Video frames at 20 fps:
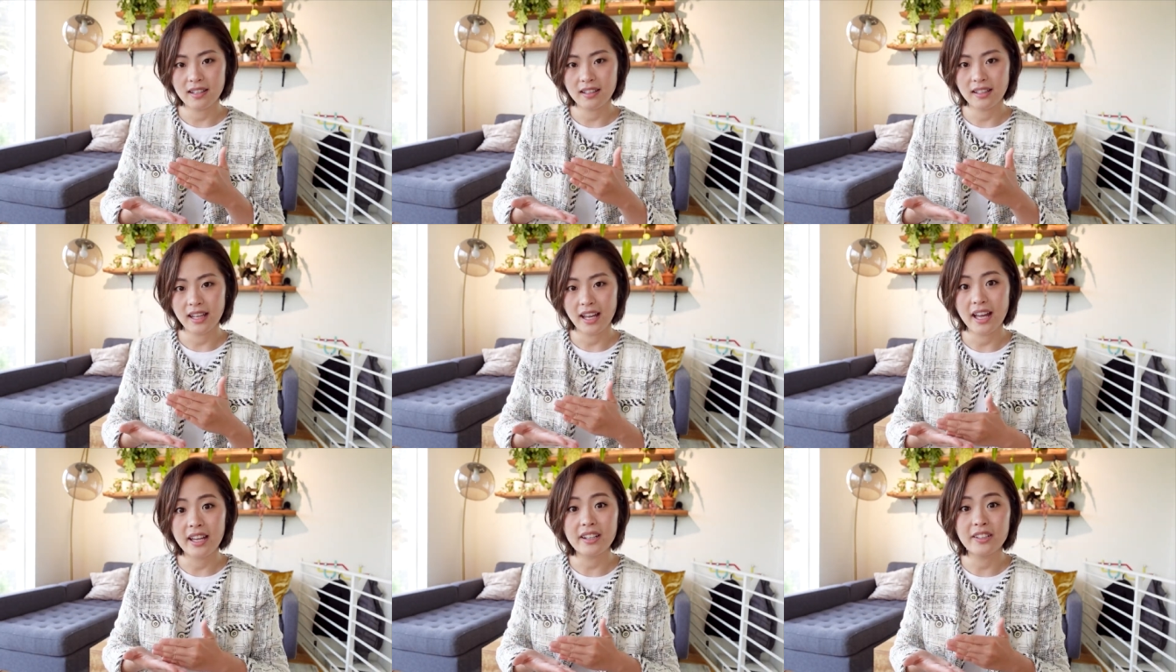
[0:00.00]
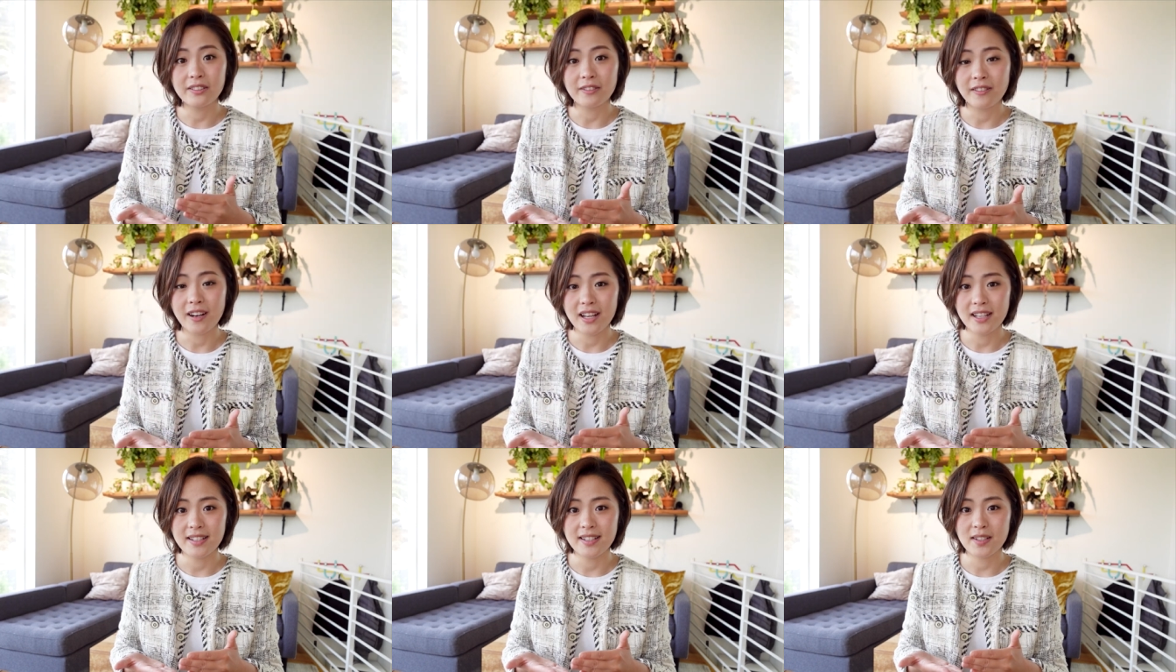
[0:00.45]

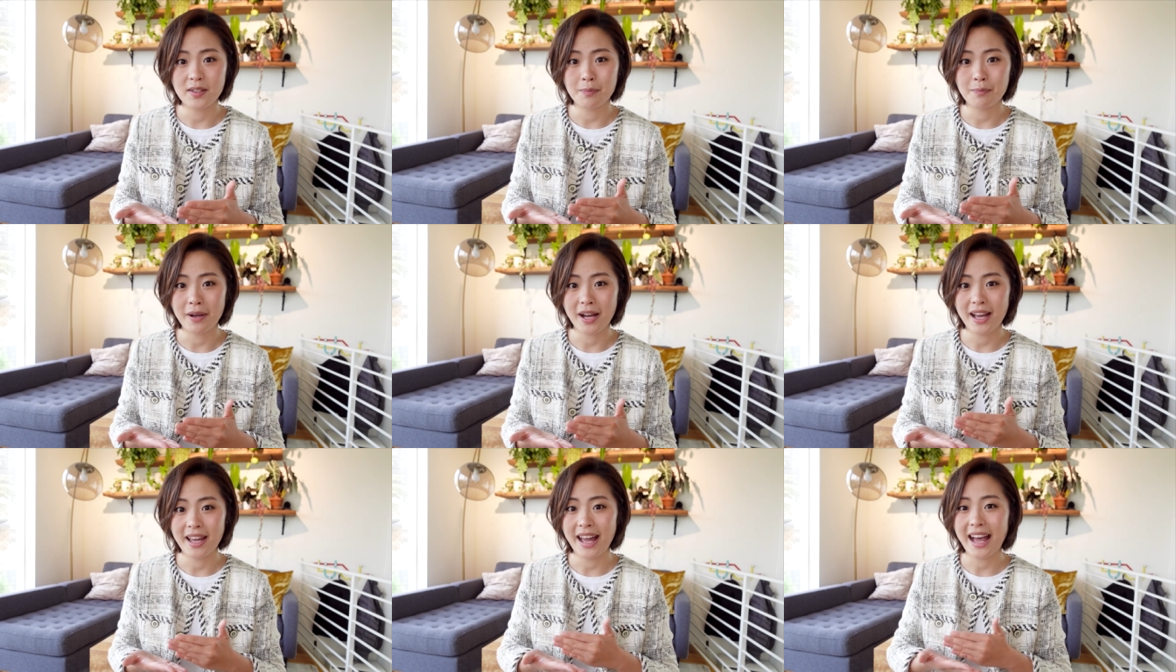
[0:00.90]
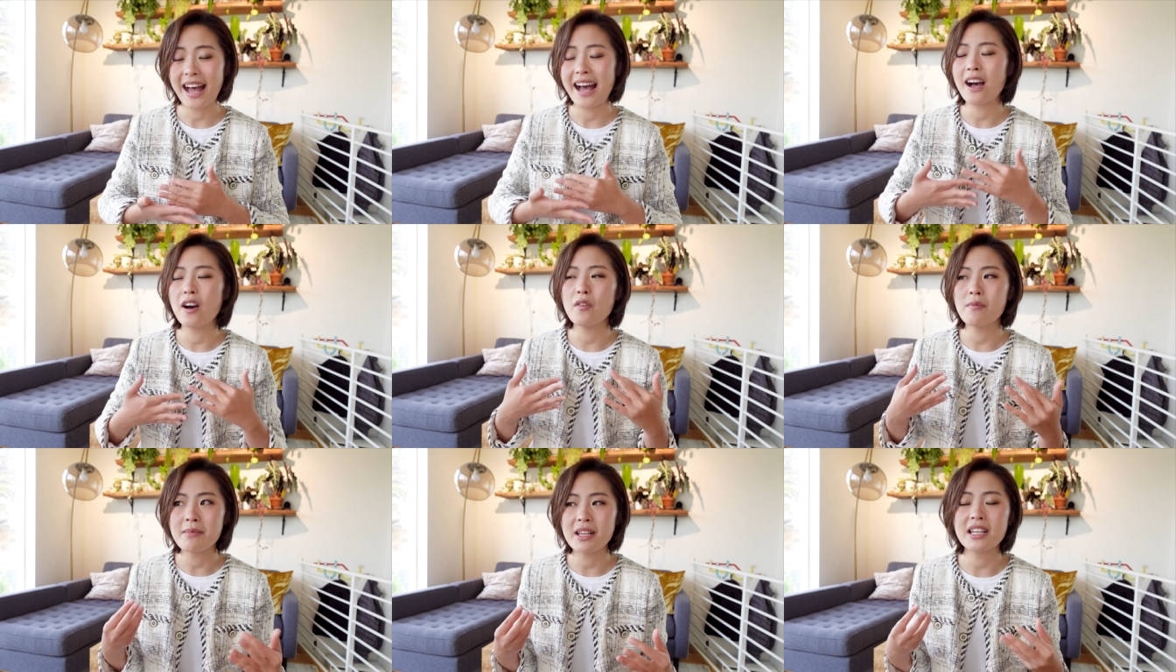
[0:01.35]
categorized by
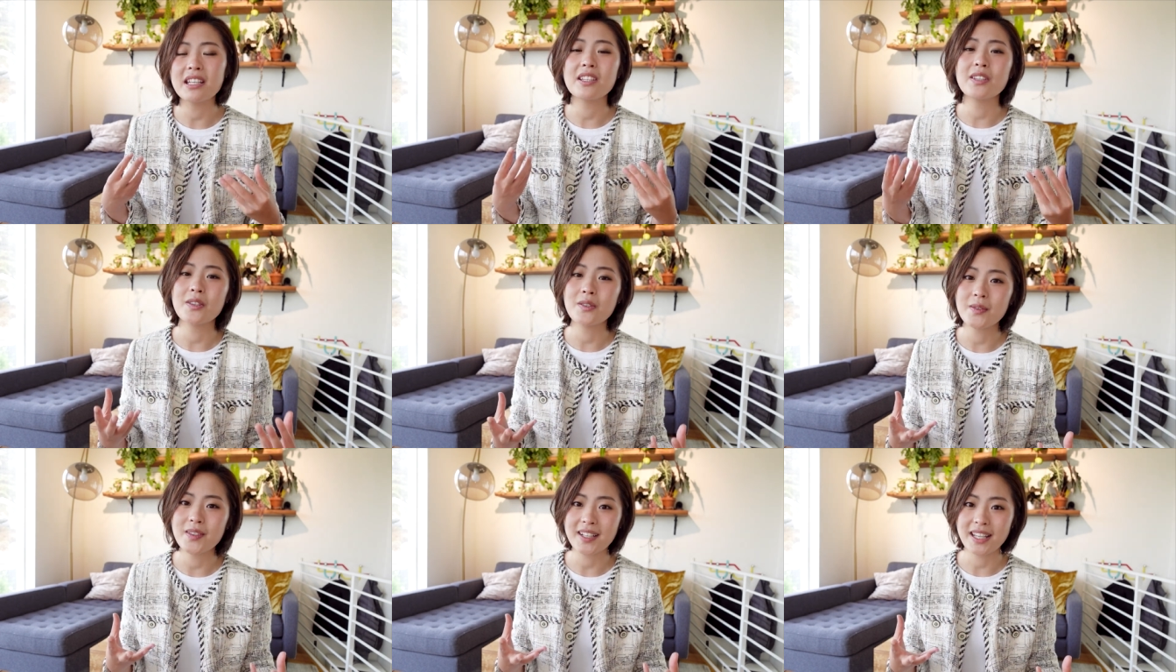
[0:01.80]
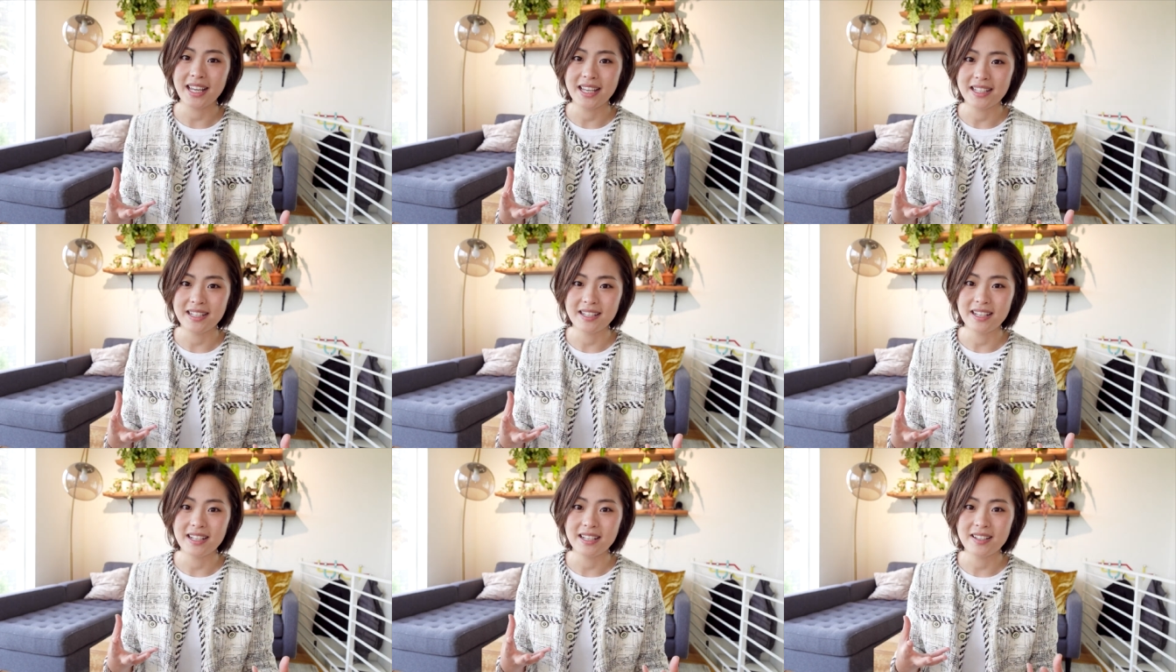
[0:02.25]
how many use
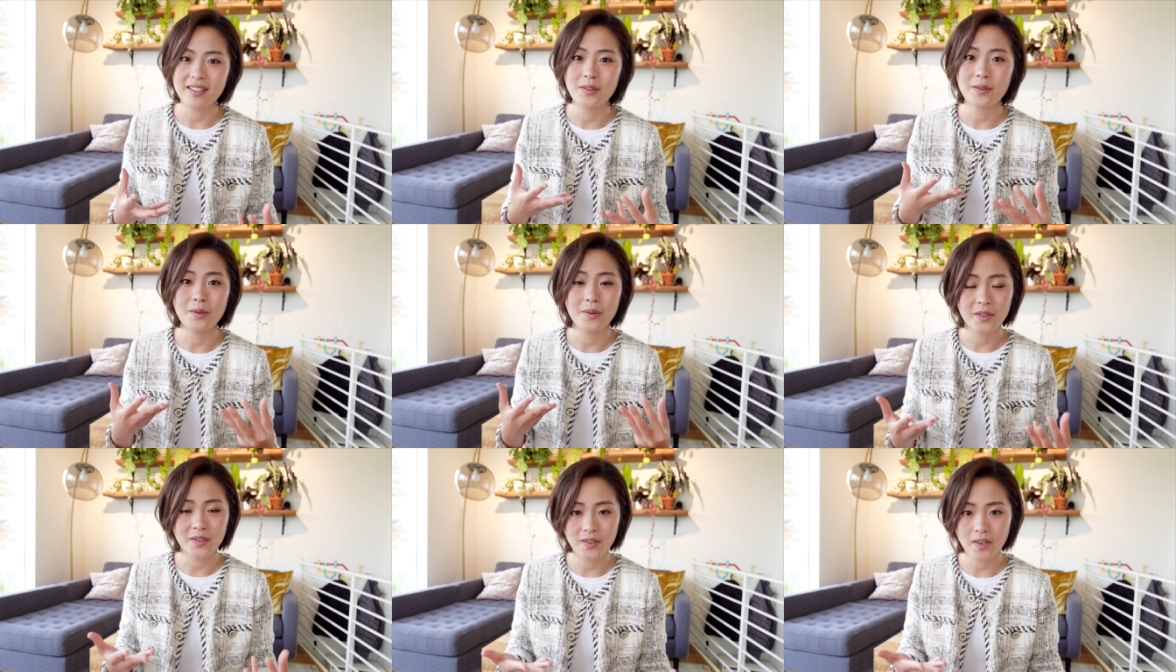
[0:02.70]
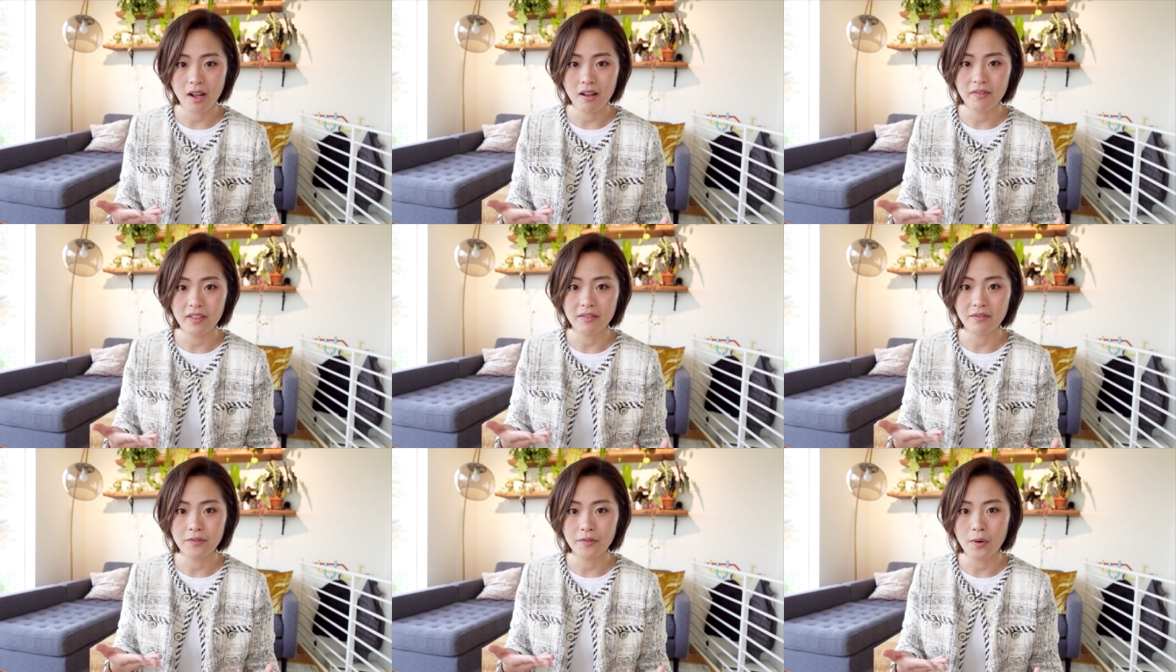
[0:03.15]
cases you're
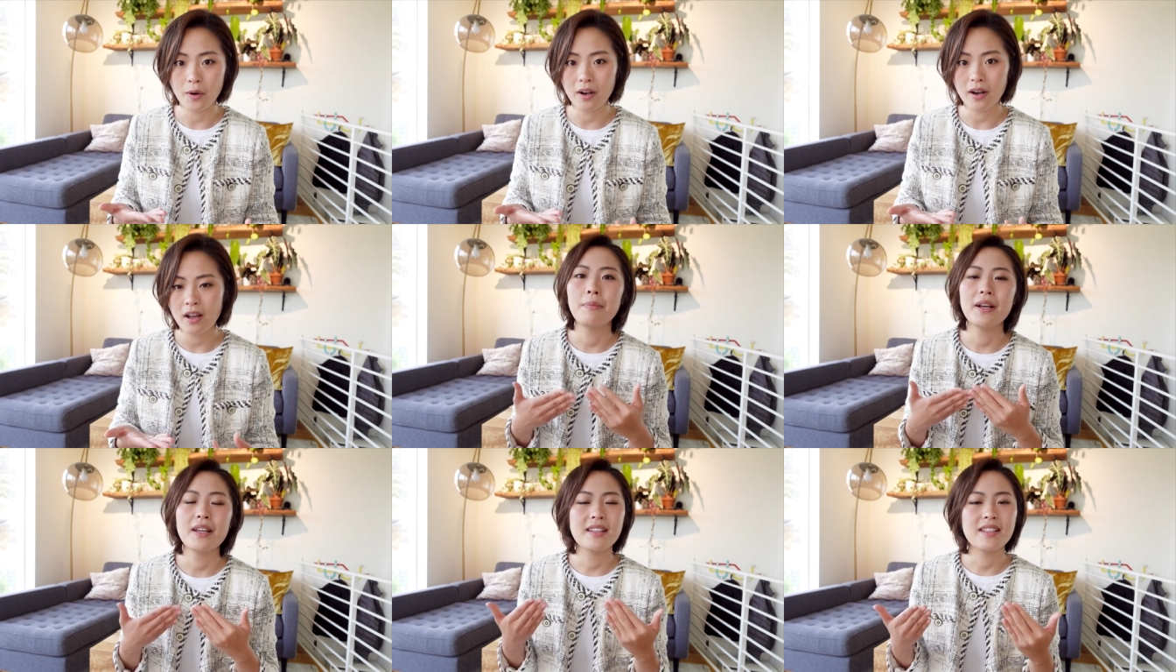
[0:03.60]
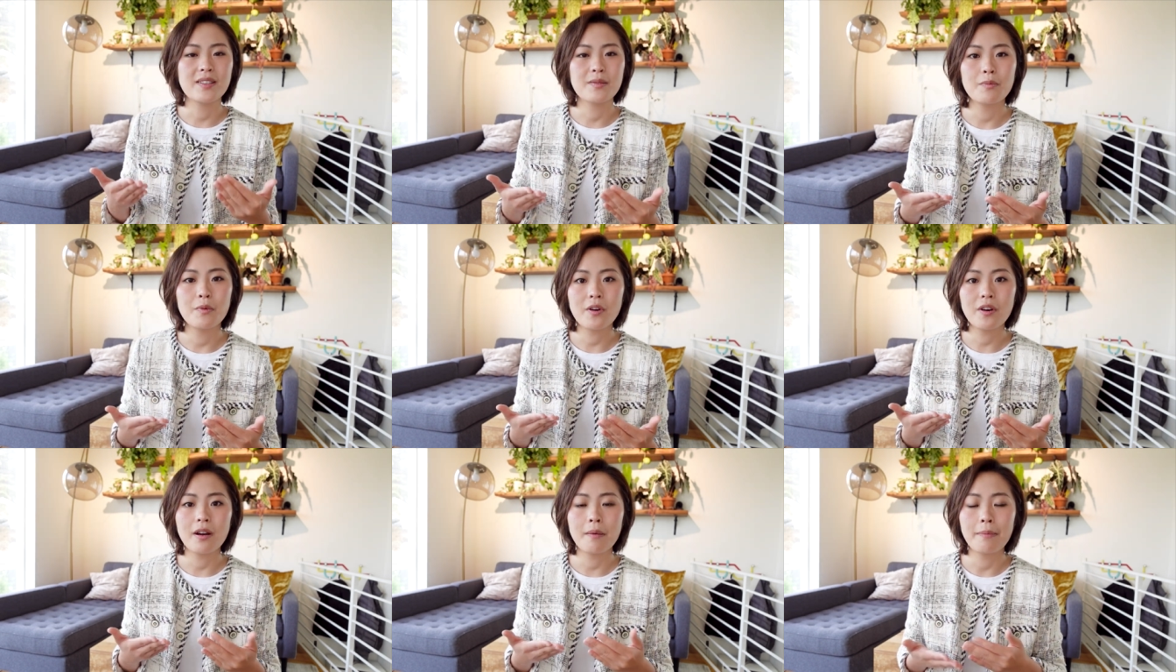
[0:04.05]
solving for, but it's
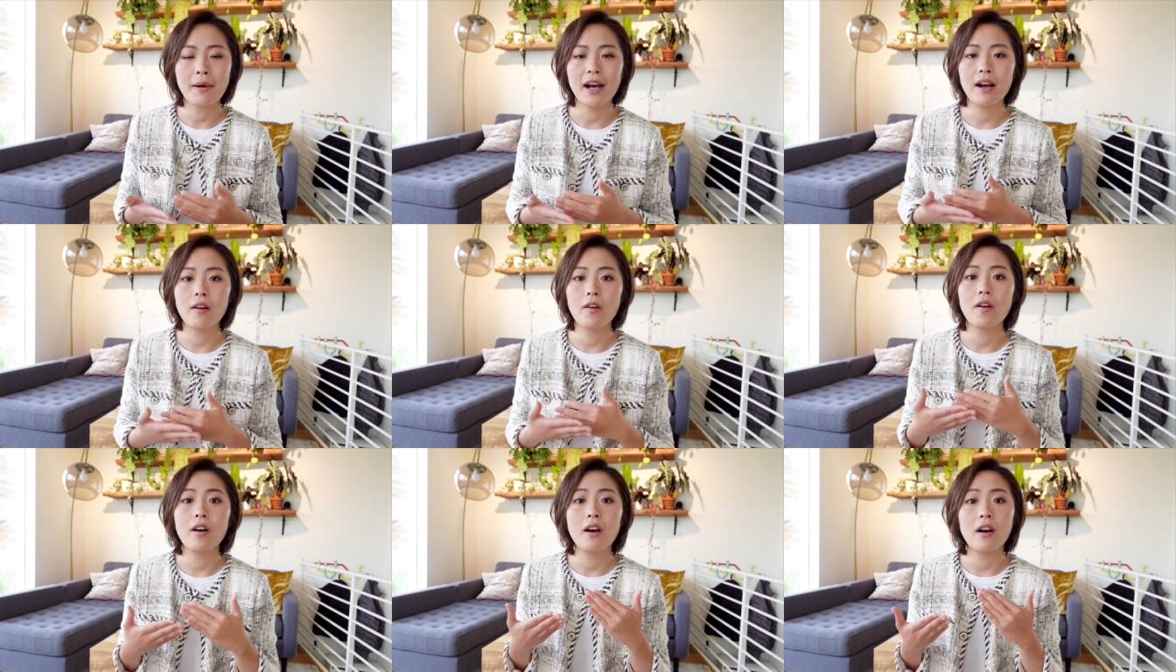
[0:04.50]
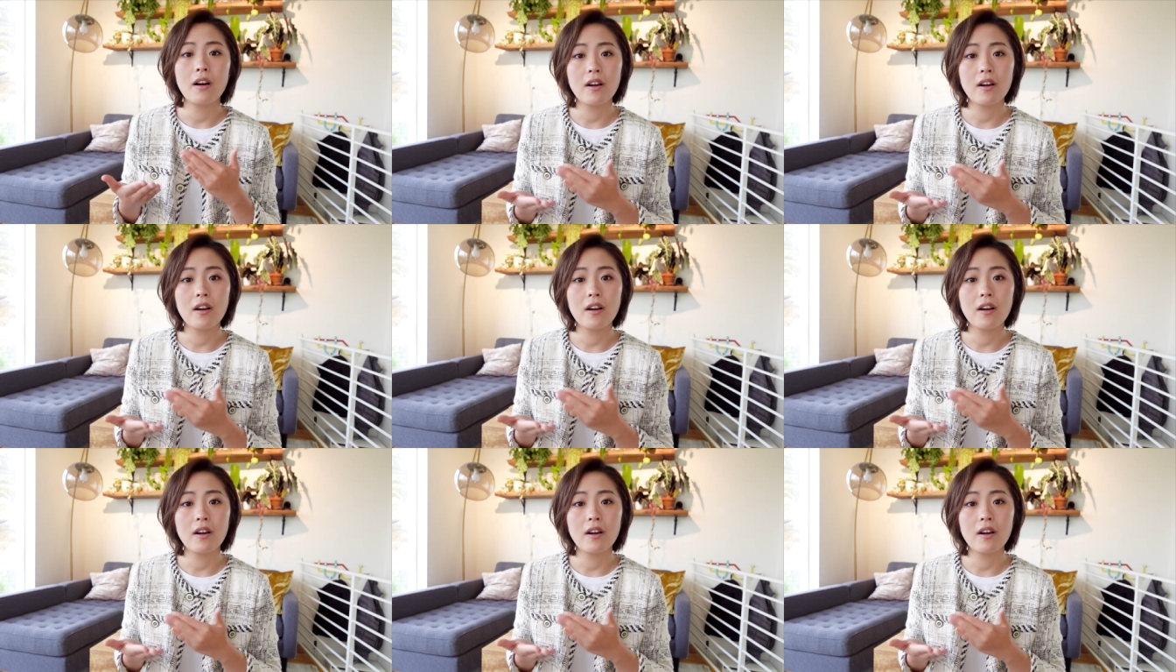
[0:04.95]
more about,